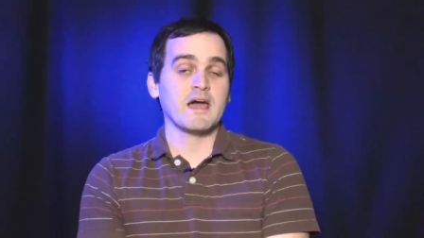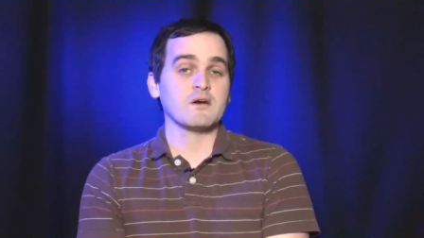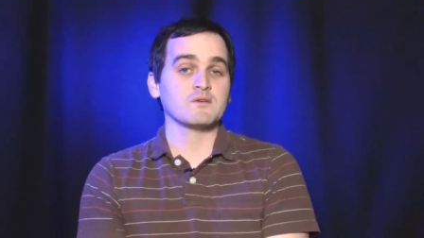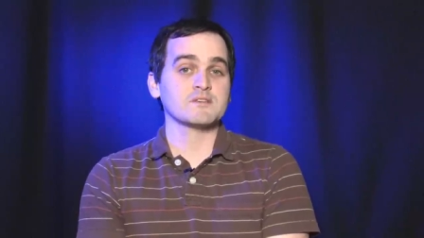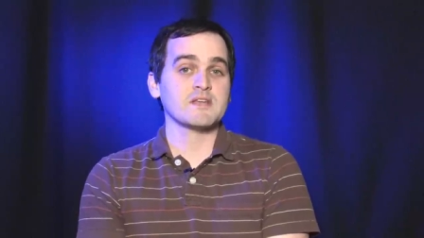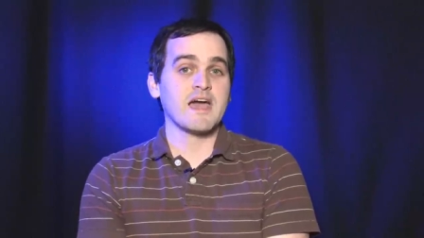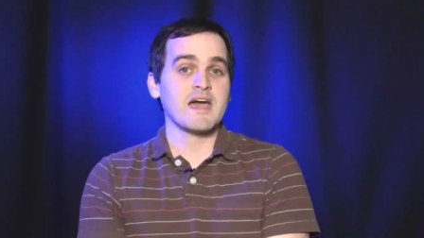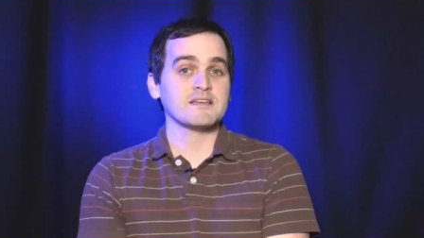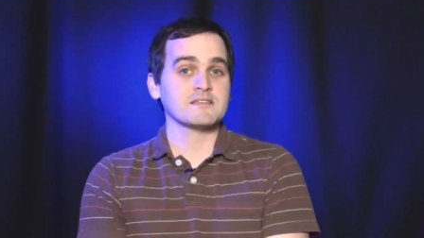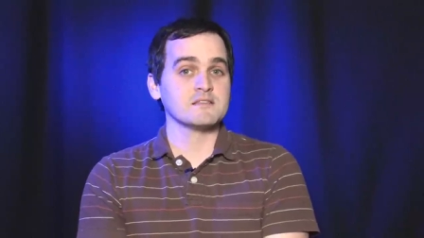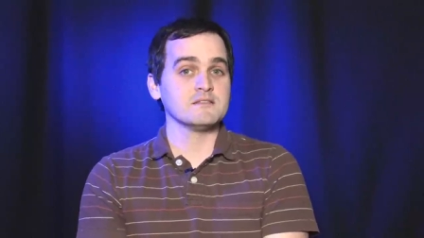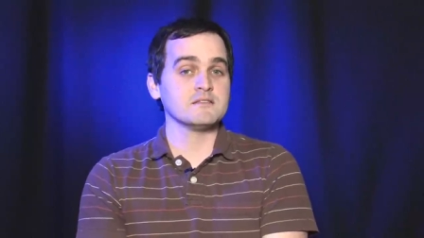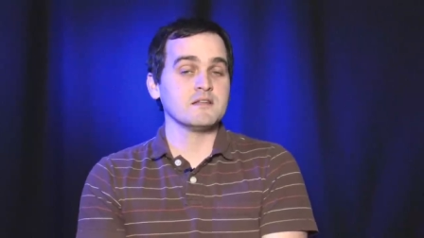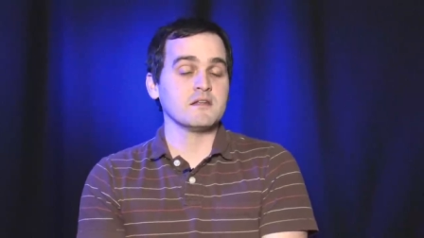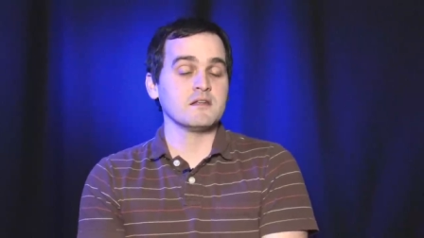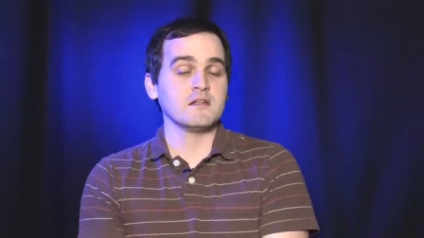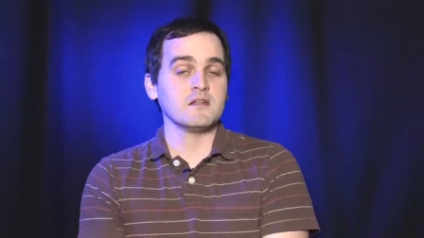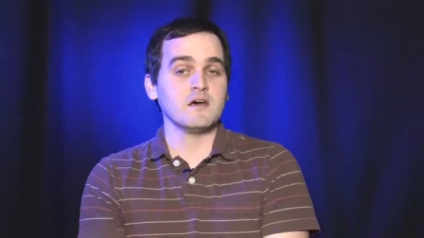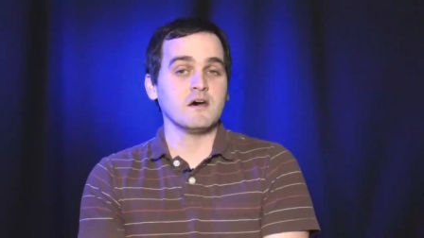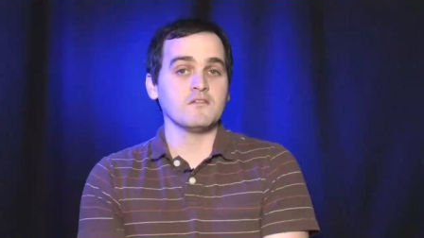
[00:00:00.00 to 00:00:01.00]
House hasn't
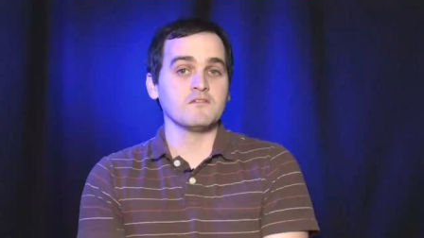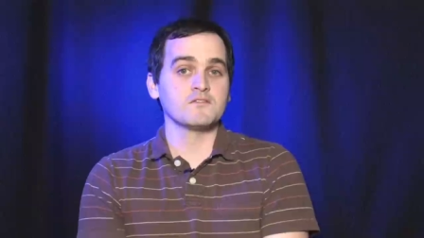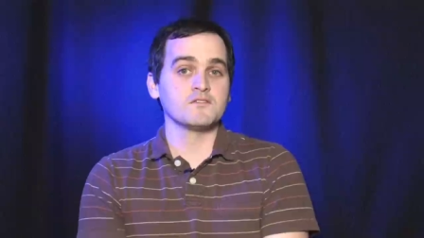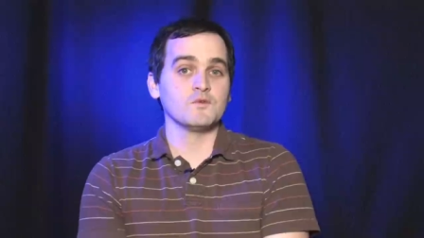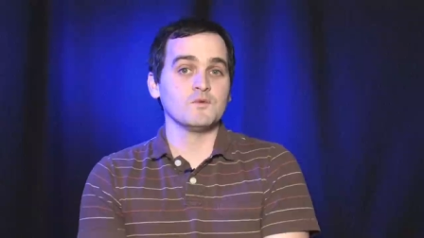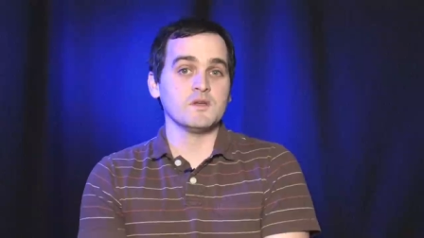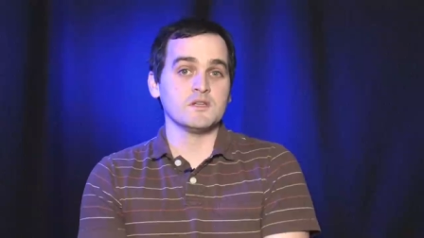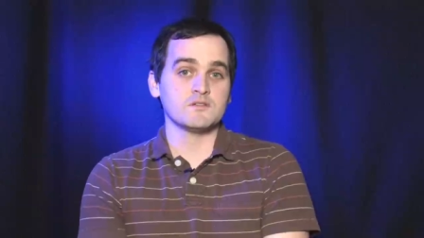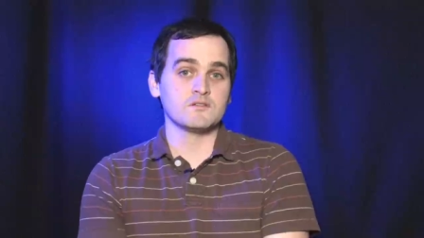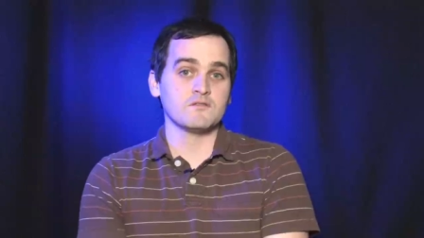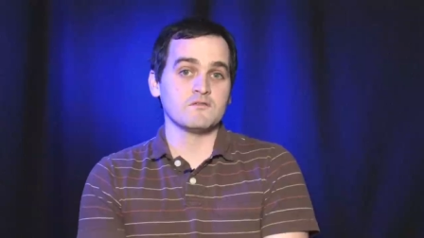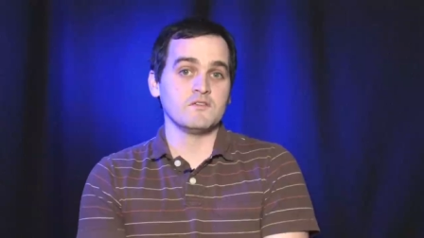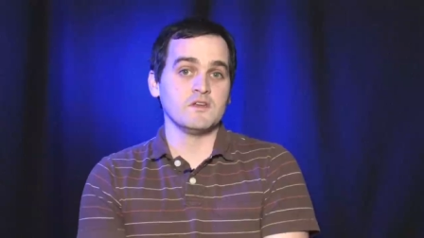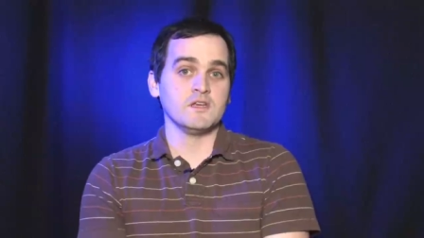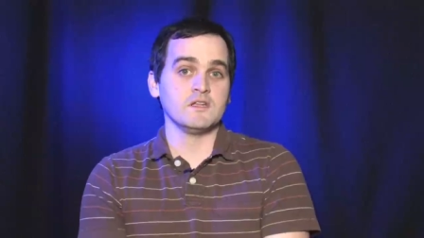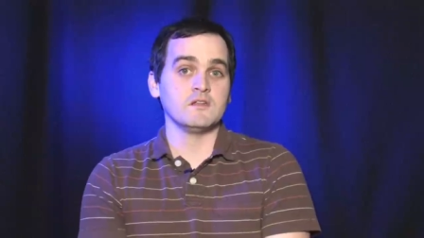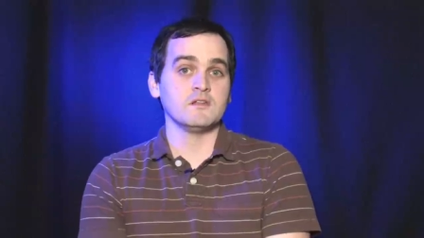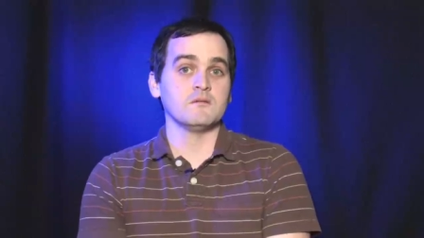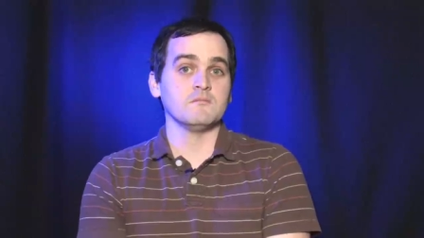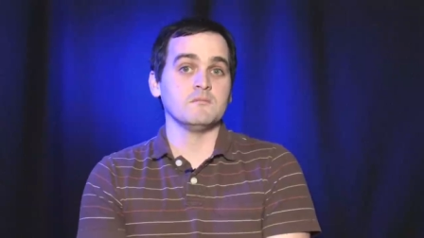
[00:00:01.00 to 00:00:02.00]
done enough to
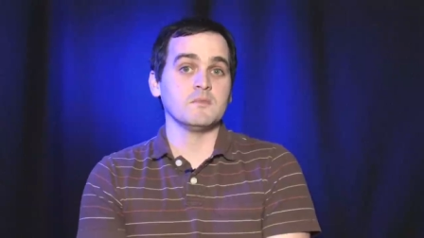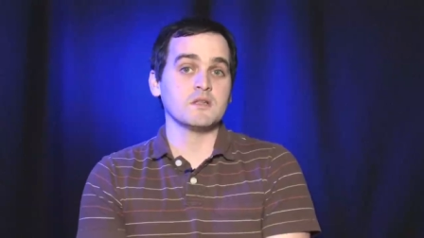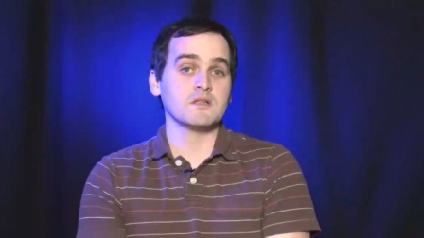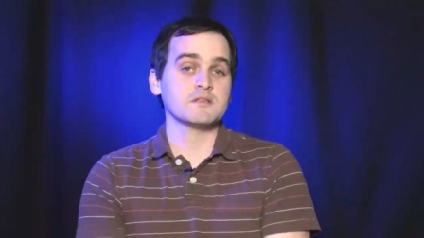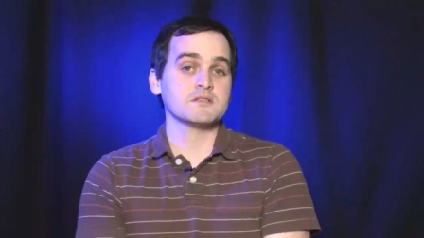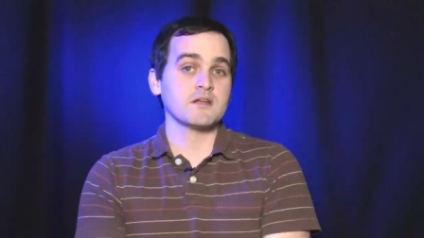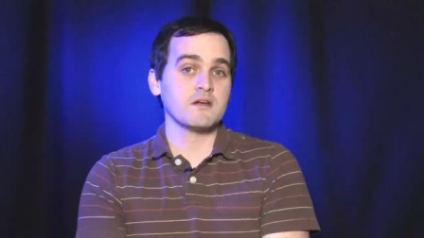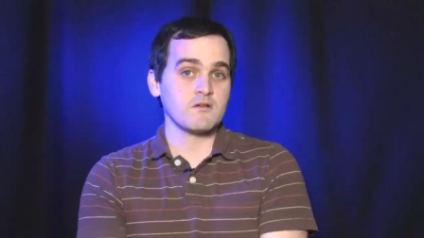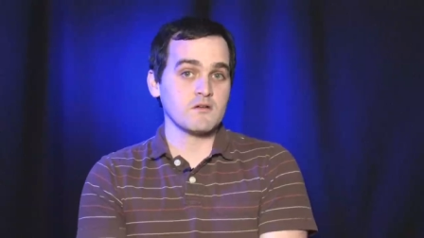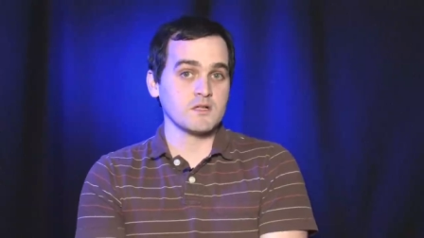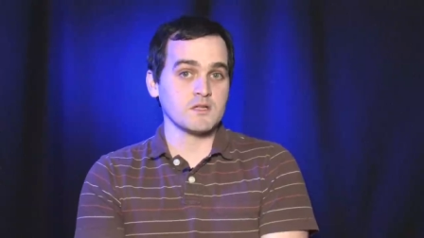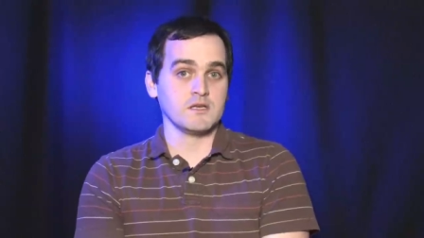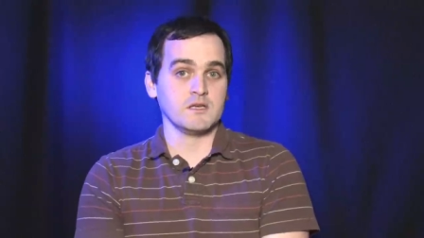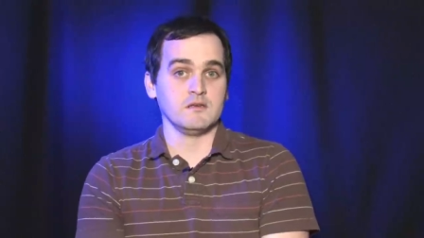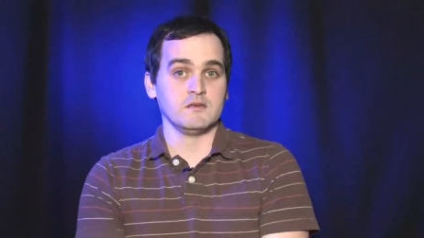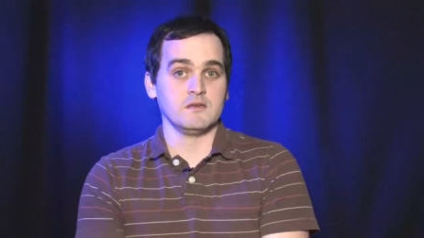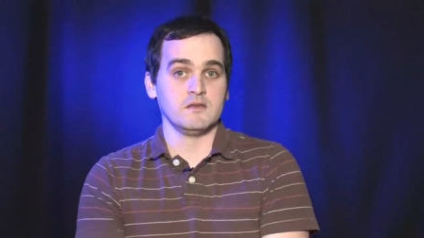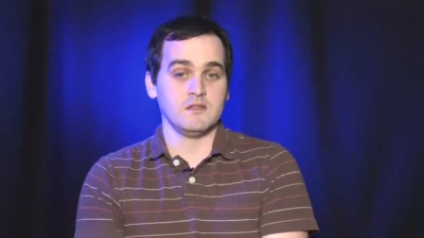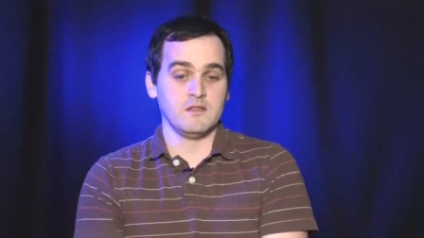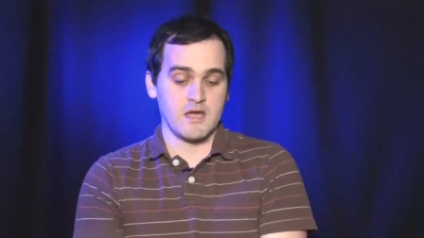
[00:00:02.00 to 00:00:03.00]
intervene
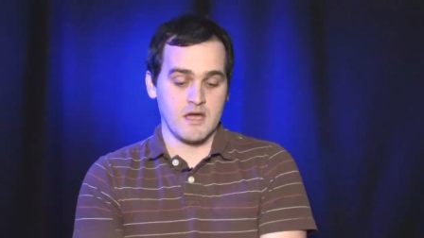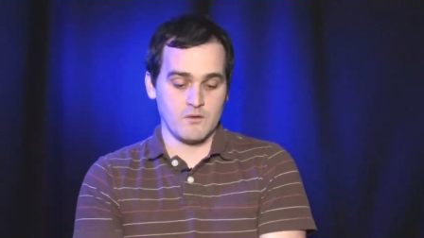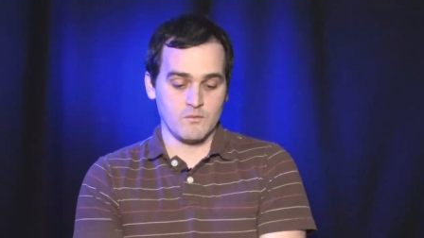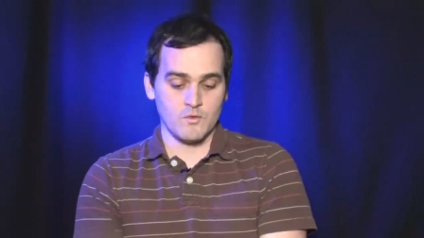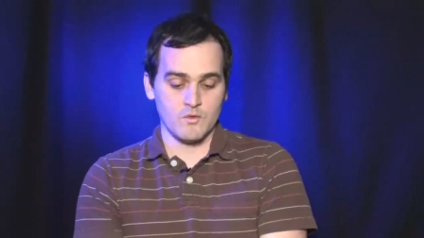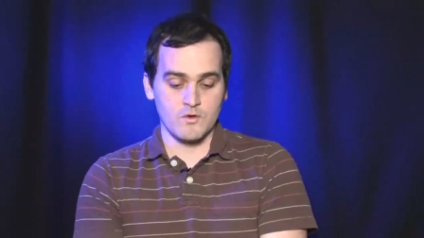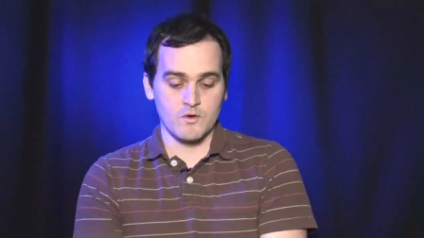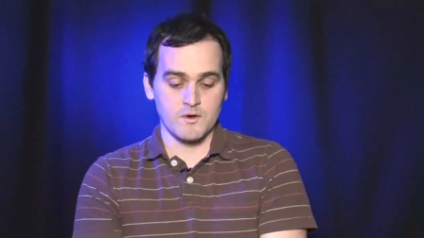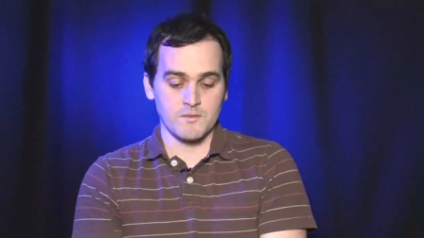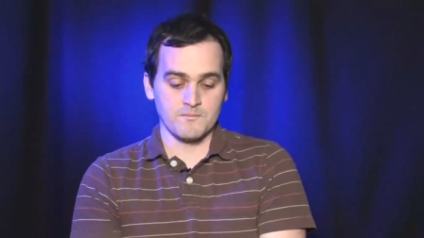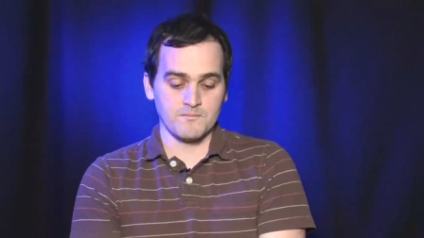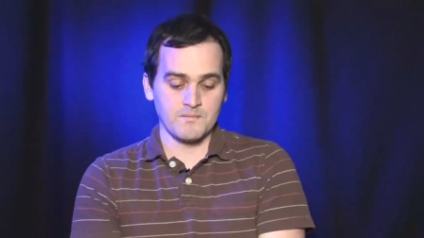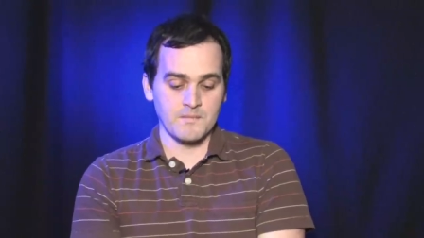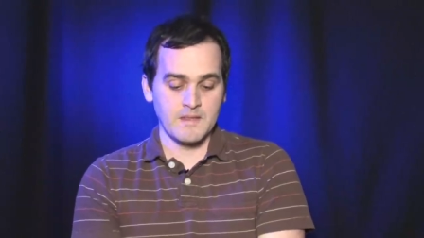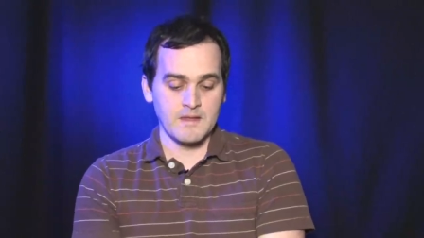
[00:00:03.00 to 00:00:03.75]
militarily in that war.